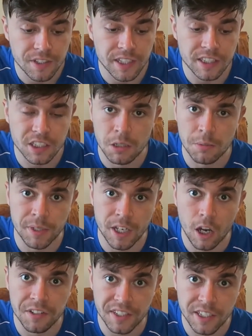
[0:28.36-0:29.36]
these are going to be
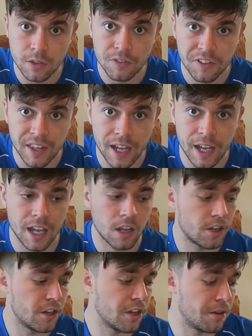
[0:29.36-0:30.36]
ideal for
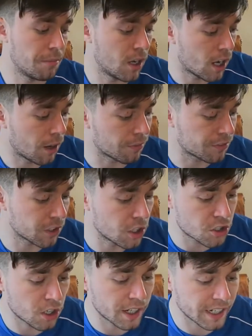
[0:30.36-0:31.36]
that. I'm going
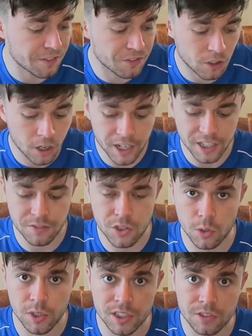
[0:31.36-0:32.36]
to try and get a variety of
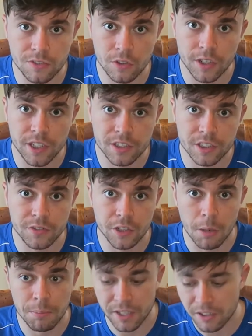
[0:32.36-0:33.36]
choices for you so you've
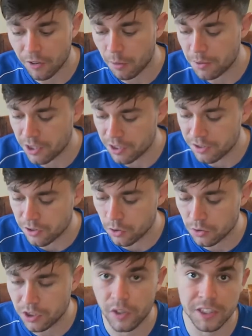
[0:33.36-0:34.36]
got a bit of options, and
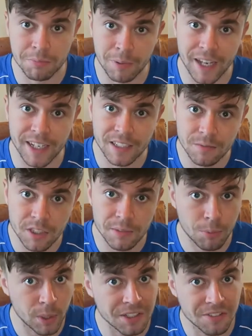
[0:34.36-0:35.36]
also explain
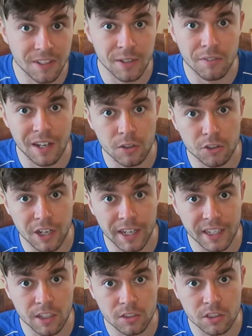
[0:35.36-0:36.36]
briefly without
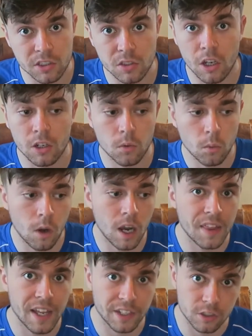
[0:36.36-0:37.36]
dragging on too long
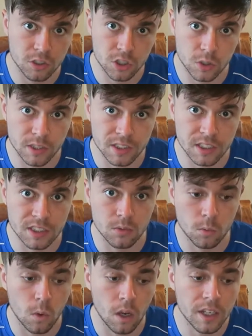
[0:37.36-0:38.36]
why they're good choices
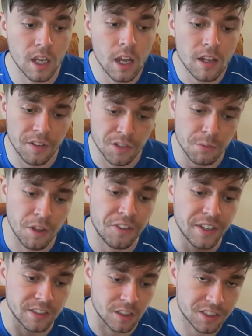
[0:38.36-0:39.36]
and why, and some of the
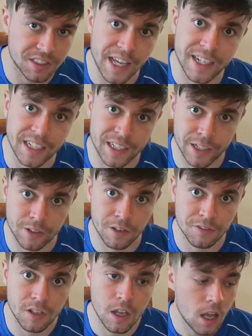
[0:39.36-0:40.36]
things I'd stay clear
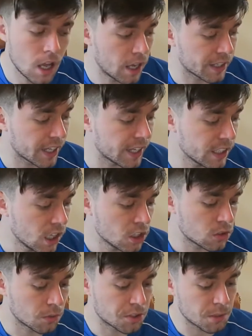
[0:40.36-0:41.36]
of. Okay, so
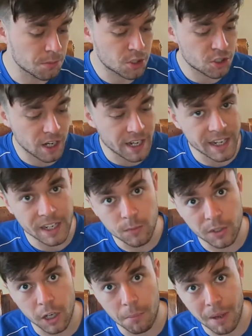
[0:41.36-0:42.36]
I'm going to jump straight
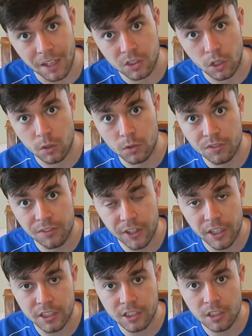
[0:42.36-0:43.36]
in. We've got McDonald's
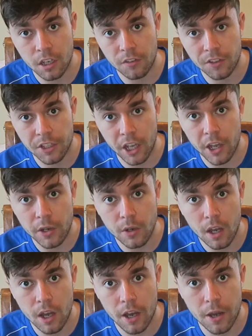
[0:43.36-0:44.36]
first on the
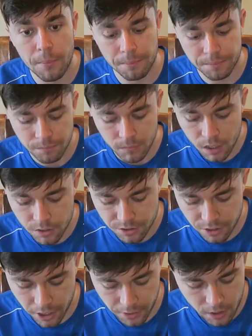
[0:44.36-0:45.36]
go.
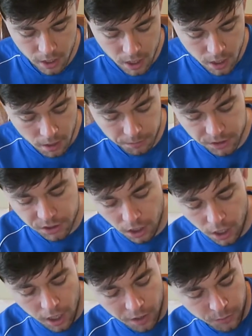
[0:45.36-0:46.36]
So I'm going to
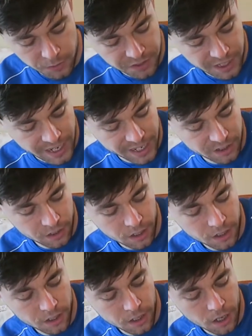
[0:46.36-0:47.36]
start off with saying
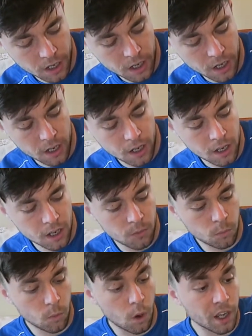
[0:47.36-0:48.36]

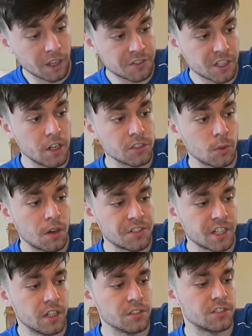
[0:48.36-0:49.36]
why I've chosen what
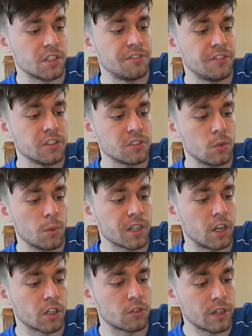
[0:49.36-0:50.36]
I've chosen. So first of all, we
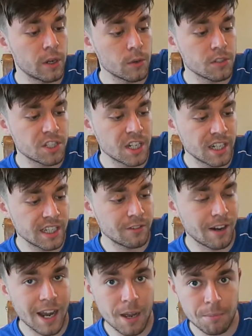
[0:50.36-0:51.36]
got a grilled chili
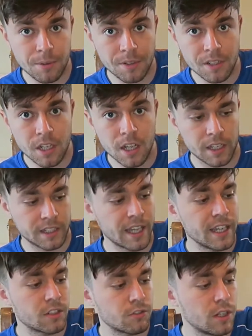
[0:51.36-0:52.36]
wrap.
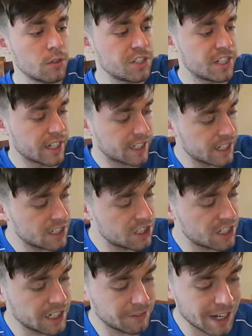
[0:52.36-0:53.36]
Okay, grilled chicken
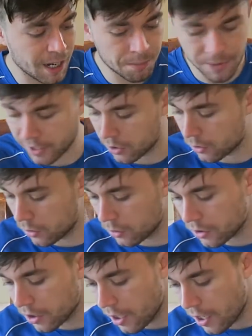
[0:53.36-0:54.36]
chili wrap, they're
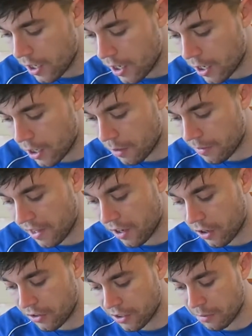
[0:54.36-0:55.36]
called.
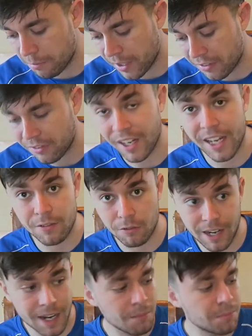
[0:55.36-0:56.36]
They're under the big flavour
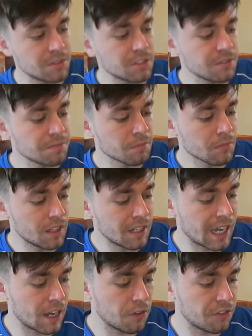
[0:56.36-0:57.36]
wraps.
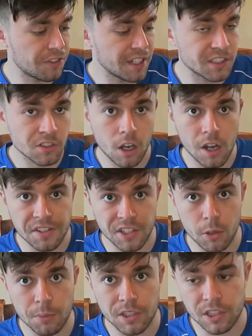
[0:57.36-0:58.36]
Now these are
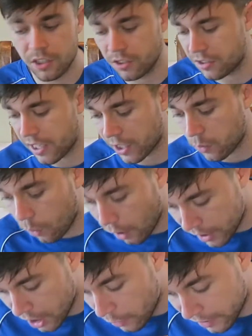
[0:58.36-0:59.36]
ideal because they're
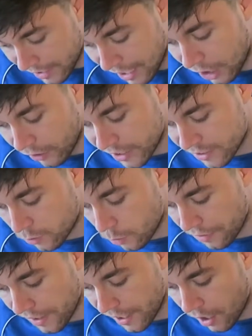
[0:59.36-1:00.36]
quite low in calories for
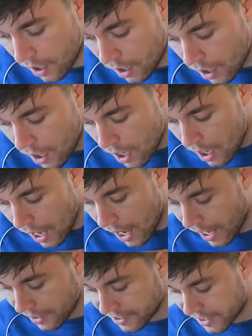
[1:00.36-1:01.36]
what they are,
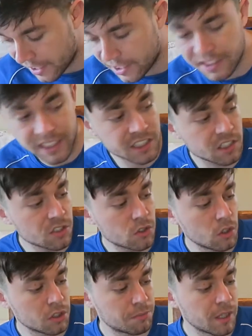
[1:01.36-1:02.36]
and you're getting a decent
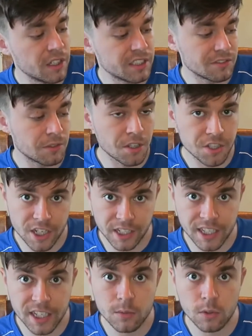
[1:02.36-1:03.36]
source of protein from the
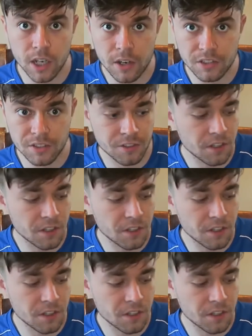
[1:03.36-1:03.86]
chicken. We'll go into